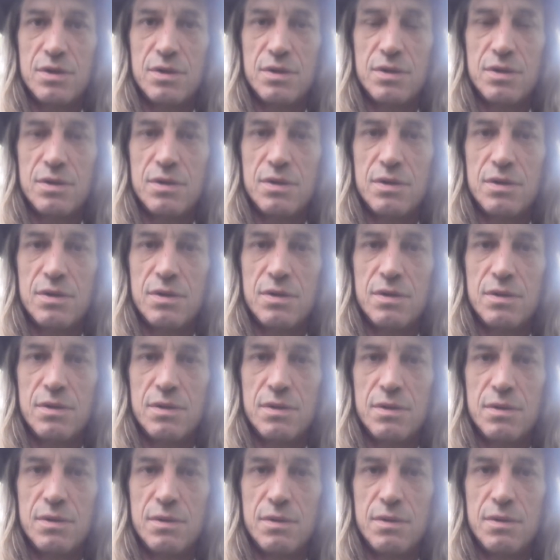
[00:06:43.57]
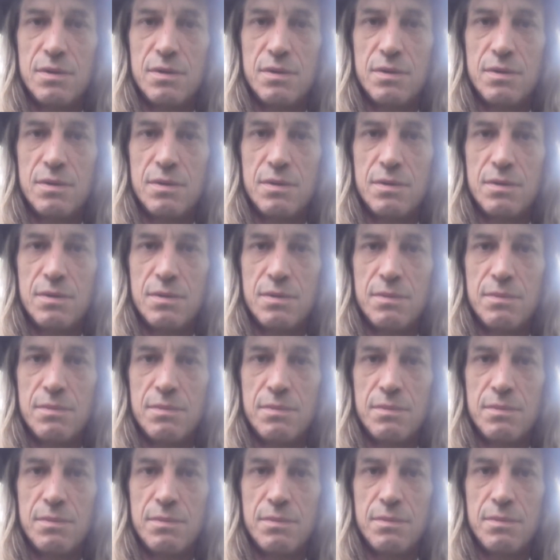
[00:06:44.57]

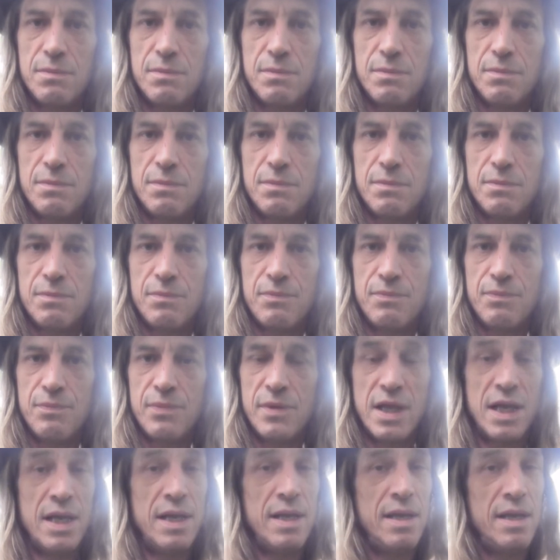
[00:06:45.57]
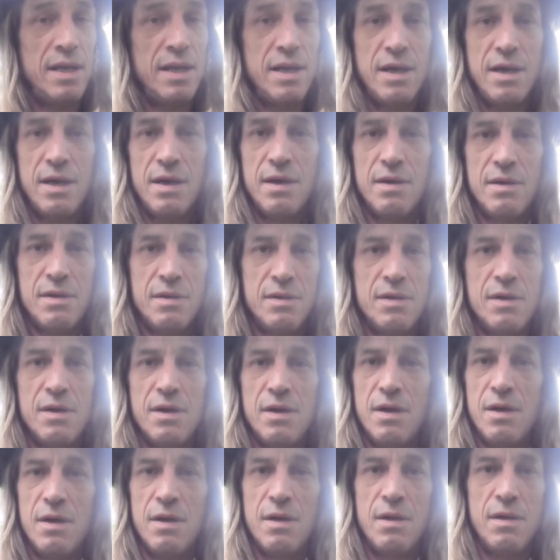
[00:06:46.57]

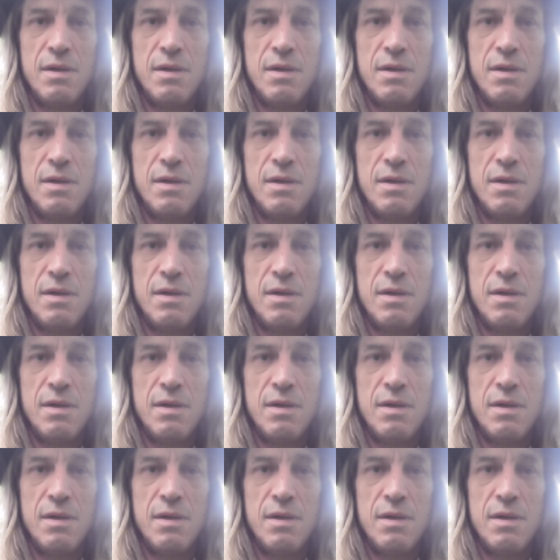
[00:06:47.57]
Nothing is said.